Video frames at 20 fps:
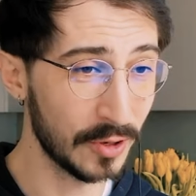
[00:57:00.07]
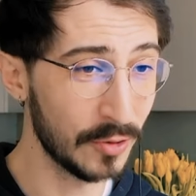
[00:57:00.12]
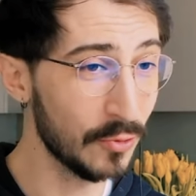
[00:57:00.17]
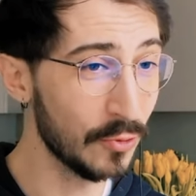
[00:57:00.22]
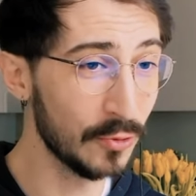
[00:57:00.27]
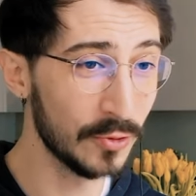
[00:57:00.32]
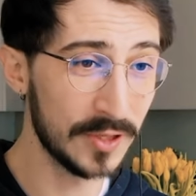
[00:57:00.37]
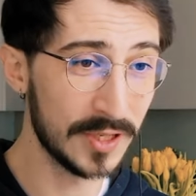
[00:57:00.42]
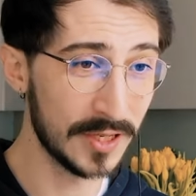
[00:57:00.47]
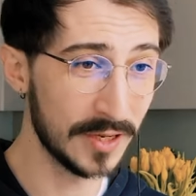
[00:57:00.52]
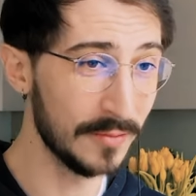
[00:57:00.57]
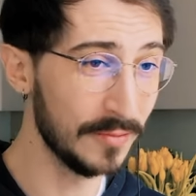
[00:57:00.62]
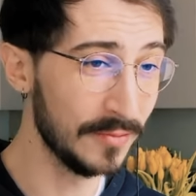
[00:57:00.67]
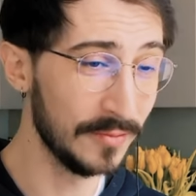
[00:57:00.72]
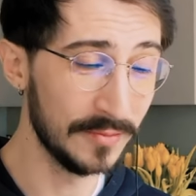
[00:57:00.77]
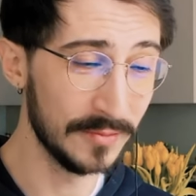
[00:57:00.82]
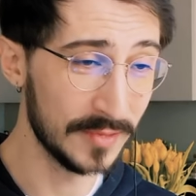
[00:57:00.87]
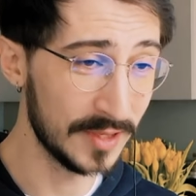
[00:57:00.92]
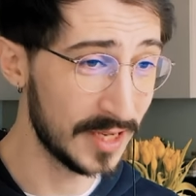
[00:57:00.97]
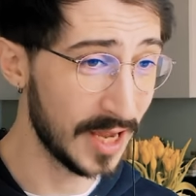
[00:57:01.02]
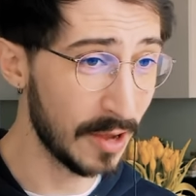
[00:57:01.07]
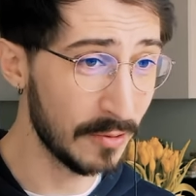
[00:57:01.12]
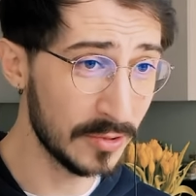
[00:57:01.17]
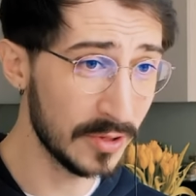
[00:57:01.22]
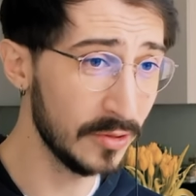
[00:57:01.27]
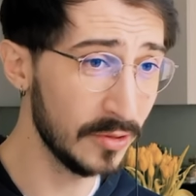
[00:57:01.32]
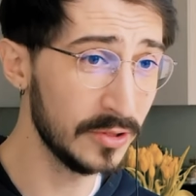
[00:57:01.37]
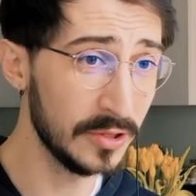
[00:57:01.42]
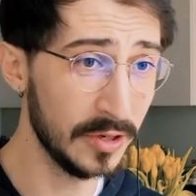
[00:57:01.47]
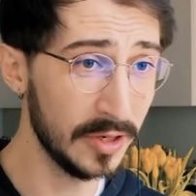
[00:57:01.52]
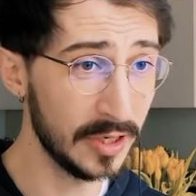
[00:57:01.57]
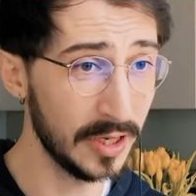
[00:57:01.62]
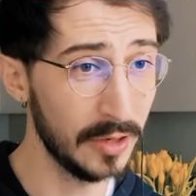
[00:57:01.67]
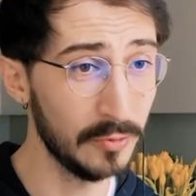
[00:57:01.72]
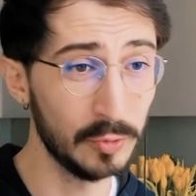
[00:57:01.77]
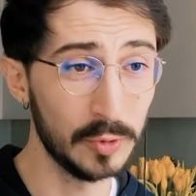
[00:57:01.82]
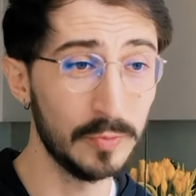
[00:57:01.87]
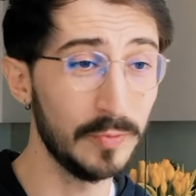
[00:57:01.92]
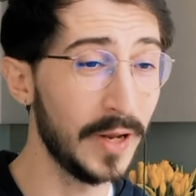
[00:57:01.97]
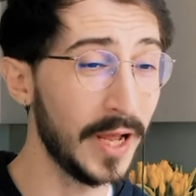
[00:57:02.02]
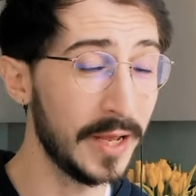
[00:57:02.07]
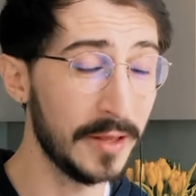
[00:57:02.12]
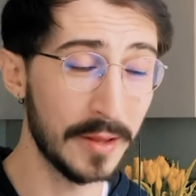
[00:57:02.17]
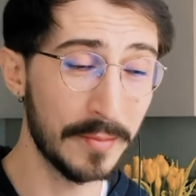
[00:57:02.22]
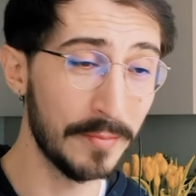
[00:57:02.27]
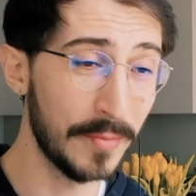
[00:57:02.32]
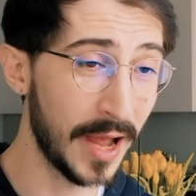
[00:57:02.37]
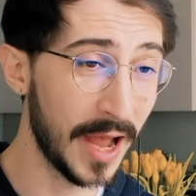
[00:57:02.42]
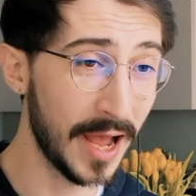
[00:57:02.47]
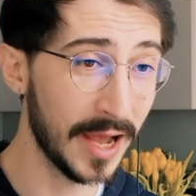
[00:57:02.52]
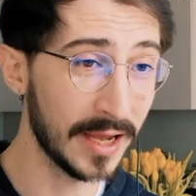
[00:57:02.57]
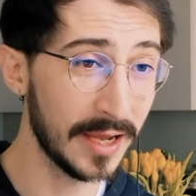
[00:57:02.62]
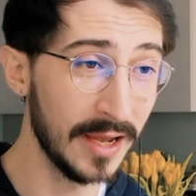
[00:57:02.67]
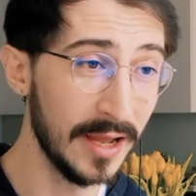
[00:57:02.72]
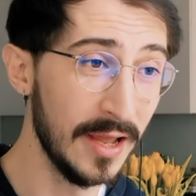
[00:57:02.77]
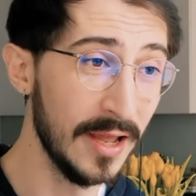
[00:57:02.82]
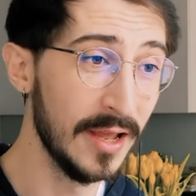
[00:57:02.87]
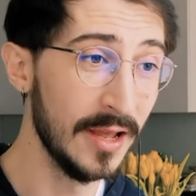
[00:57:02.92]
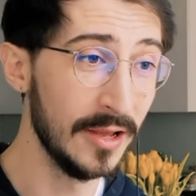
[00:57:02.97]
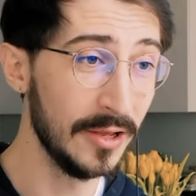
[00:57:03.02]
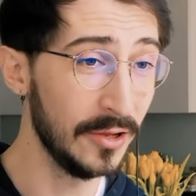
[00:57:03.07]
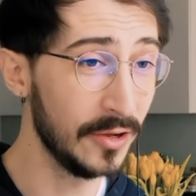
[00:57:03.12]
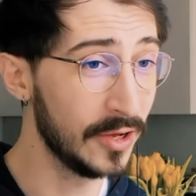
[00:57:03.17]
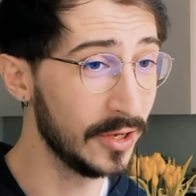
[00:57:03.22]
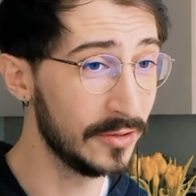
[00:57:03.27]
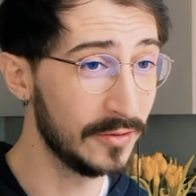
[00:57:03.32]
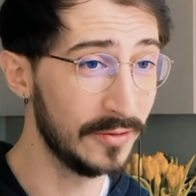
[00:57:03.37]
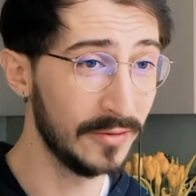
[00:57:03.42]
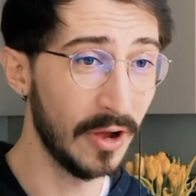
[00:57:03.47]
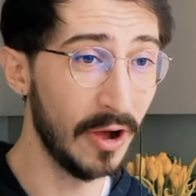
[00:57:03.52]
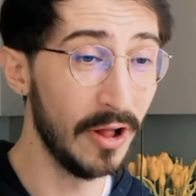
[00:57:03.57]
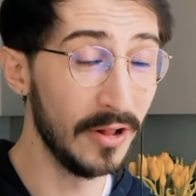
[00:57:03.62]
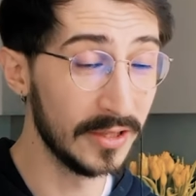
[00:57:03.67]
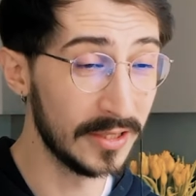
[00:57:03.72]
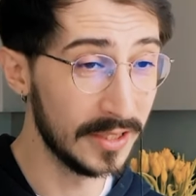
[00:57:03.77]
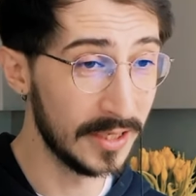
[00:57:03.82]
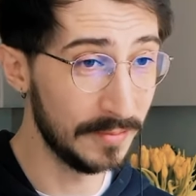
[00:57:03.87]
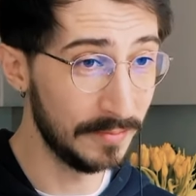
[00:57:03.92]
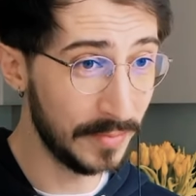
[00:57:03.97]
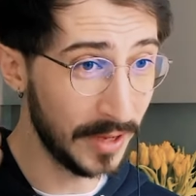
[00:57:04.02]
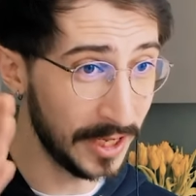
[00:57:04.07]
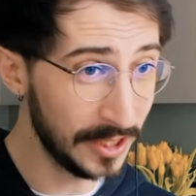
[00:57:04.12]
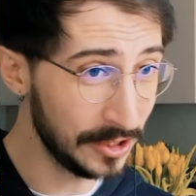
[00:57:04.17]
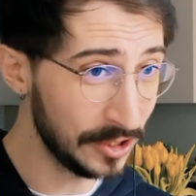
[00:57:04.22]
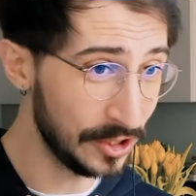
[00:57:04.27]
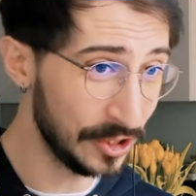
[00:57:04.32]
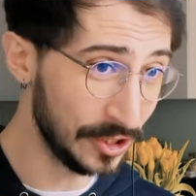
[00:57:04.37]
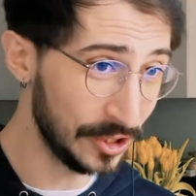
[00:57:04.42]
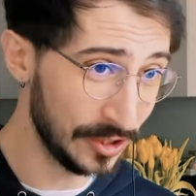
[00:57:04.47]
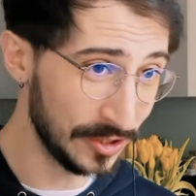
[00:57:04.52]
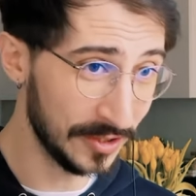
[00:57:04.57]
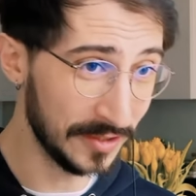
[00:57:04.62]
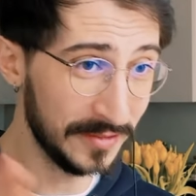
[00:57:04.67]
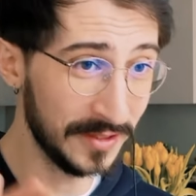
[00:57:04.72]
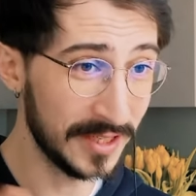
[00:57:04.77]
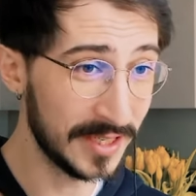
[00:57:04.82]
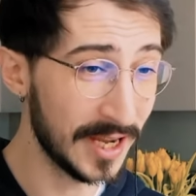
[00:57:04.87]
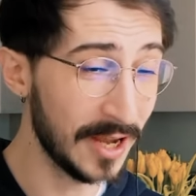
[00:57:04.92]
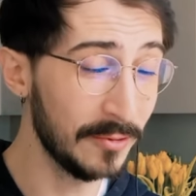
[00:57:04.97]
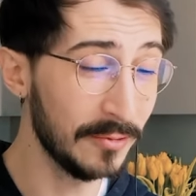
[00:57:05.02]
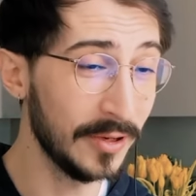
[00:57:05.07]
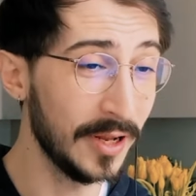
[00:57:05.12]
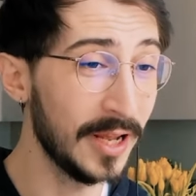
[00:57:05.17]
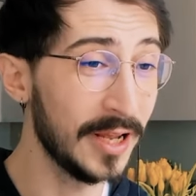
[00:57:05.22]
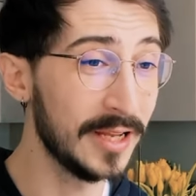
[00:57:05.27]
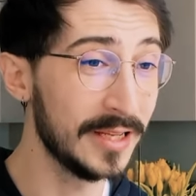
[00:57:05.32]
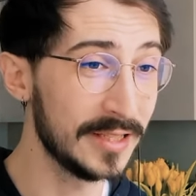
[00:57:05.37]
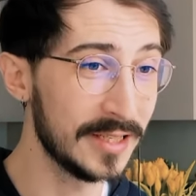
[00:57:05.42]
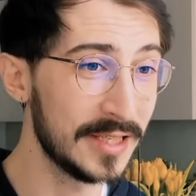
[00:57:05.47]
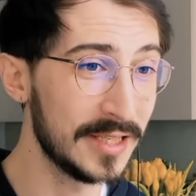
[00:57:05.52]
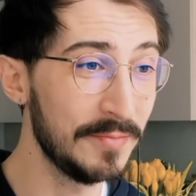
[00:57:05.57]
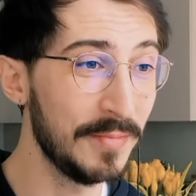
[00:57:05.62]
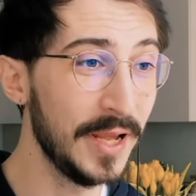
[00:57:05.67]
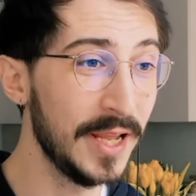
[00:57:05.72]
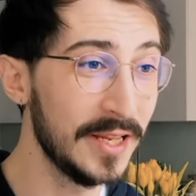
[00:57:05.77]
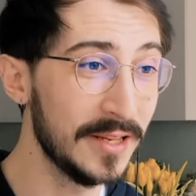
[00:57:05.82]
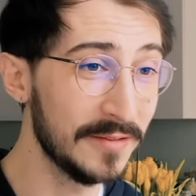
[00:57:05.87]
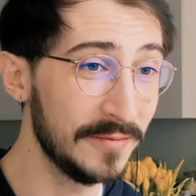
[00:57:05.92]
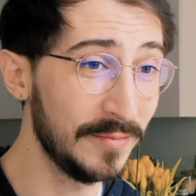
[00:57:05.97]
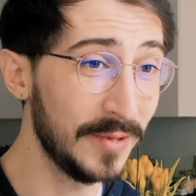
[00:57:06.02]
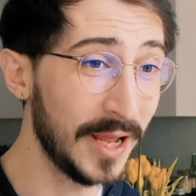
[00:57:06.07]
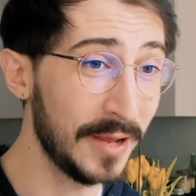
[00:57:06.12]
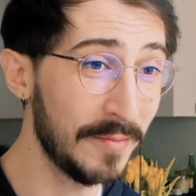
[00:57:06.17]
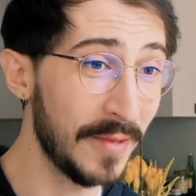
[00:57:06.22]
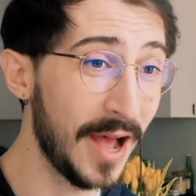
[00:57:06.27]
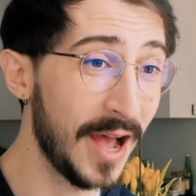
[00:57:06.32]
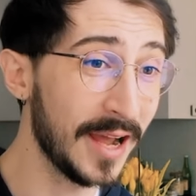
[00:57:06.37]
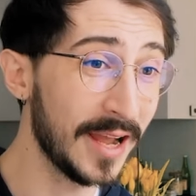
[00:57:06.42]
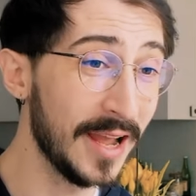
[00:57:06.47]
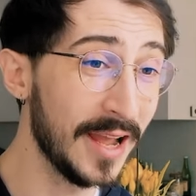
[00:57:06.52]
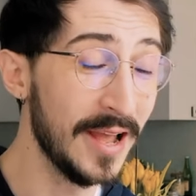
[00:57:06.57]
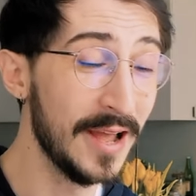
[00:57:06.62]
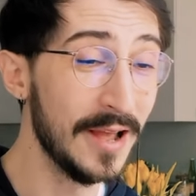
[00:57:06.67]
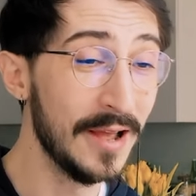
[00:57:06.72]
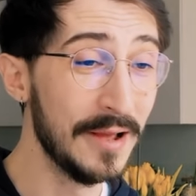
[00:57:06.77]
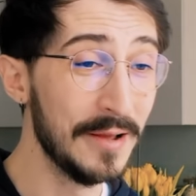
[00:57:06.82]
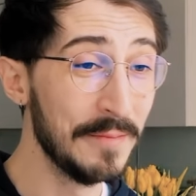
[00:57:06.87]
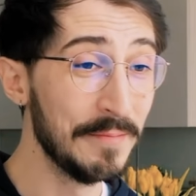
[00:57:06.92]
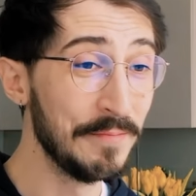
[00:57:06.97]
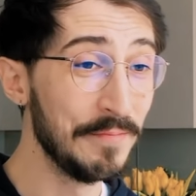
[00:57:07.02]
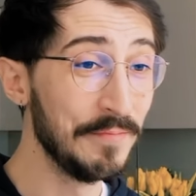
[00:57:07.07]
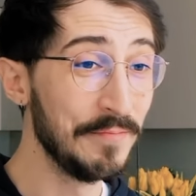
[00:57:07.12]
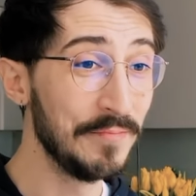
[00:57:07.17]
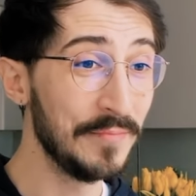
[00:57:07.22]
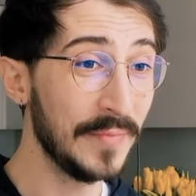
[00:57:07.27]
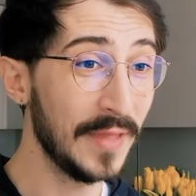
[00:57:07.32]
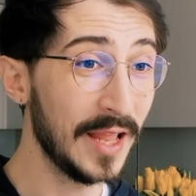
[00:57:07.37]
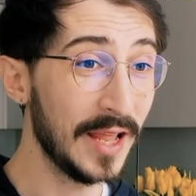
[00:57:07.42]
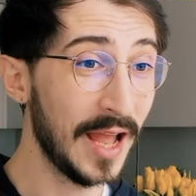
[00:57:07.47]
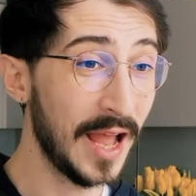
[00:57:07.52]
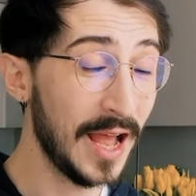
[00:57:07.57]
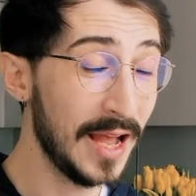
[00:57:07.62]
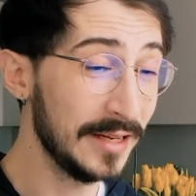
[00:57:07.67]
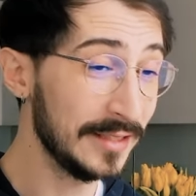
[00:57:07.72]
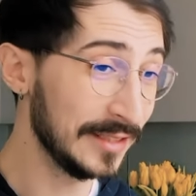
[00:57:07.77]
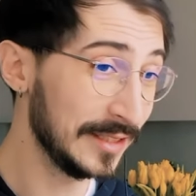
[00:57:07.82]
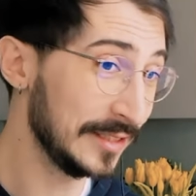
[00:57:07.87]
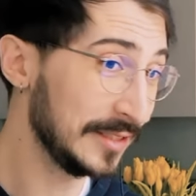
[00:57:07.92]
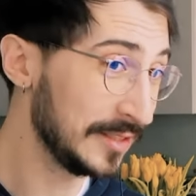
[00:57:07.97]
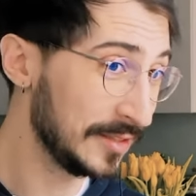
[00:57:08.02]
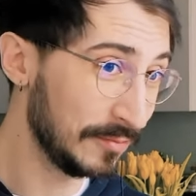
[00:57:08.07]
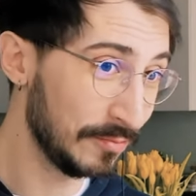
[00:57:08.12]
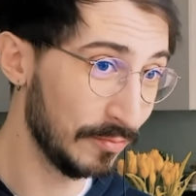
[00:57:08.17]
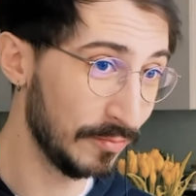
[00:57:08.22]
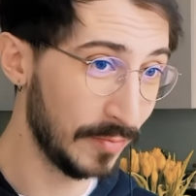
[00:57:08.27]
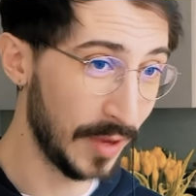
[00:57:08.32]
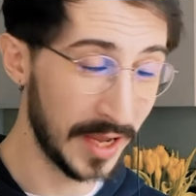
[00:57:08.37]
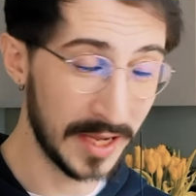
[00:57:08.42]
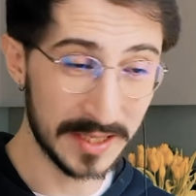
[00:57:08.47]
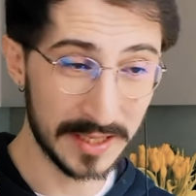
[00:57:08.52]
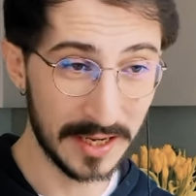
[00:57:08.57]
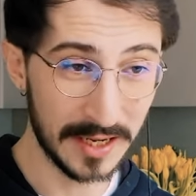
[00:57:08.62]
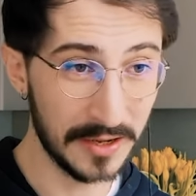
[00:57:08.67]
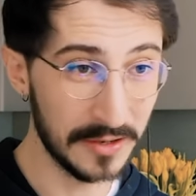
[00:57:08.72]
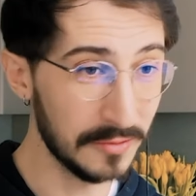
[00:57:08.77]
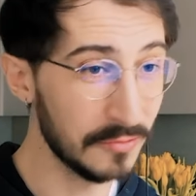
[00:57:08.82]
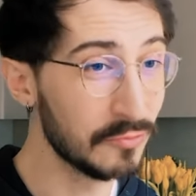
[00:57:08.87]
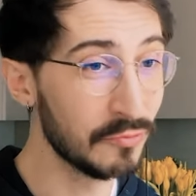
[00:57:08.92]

record some sounds onto it, it would play them back. You could alter the pitch of the sound and the speed of playback. And basically,